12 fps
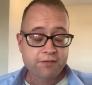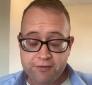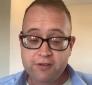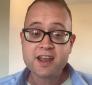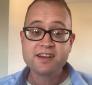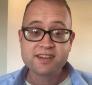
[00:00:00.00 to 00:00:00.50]

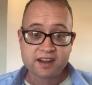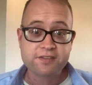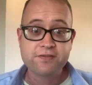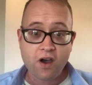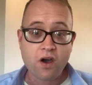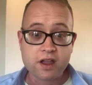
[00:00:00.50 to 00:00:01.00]

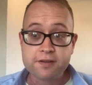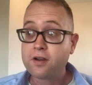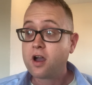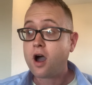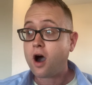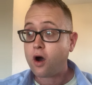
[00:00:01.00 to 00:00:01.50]
365
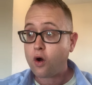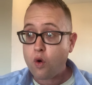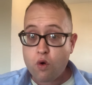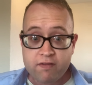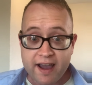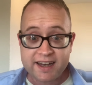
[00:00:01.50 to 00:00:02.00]
are
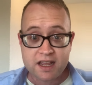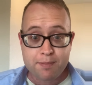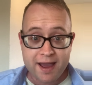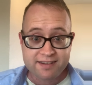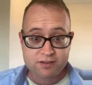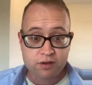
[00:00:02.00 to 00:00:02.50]
already
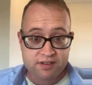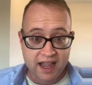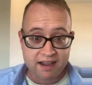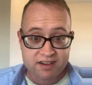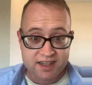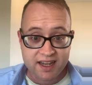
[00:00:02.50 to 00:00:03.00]
best odds
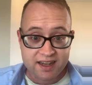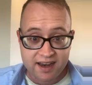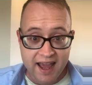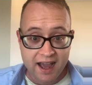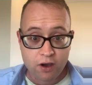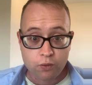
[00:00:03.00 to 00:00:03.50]
guaranteed
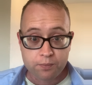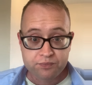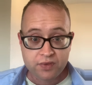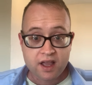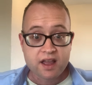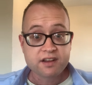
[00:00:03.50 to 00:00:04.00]
now.
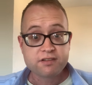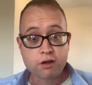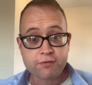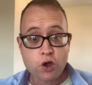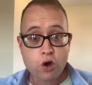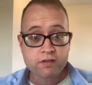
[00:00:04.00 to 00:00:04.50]
So
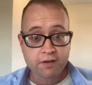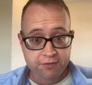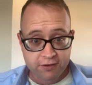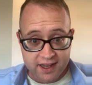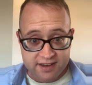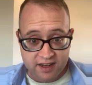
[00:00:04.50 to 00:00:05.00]
if you're a
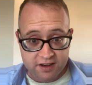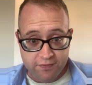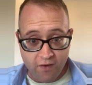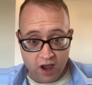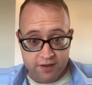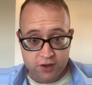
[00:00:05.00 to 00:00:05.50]

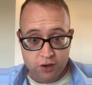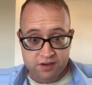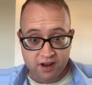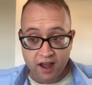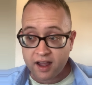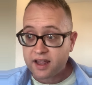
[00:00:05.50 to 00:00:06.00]
365
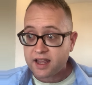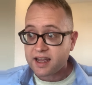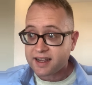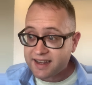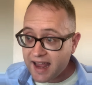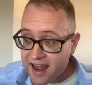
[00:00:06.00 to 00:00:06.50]
user,
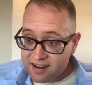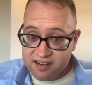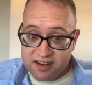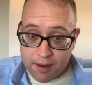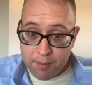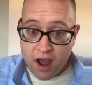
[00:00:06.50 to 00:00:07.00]
get
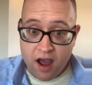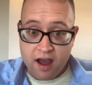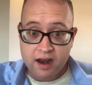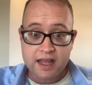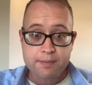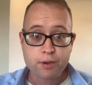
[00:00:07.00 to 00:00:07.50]
some
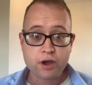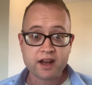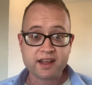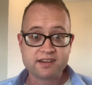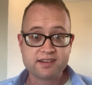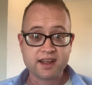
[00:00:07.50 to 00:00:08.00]
early
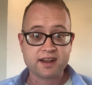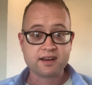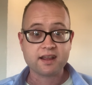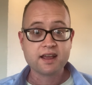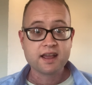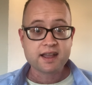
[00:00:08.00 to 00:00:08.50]
bullets in.
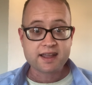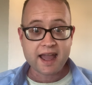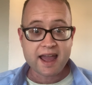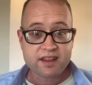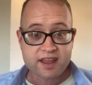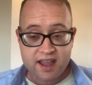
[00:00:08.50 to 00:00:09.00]

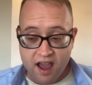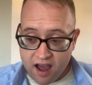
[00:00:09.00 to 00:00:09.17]
Get the